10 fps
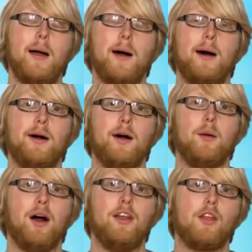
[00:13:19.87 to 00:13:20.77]

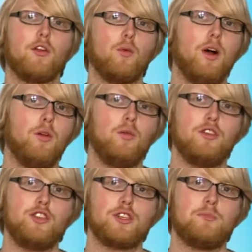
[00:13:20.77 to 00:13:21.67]
Another one
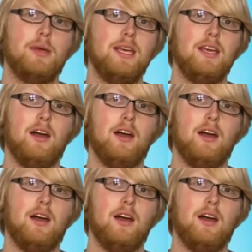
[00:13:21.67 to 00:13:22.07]
would just be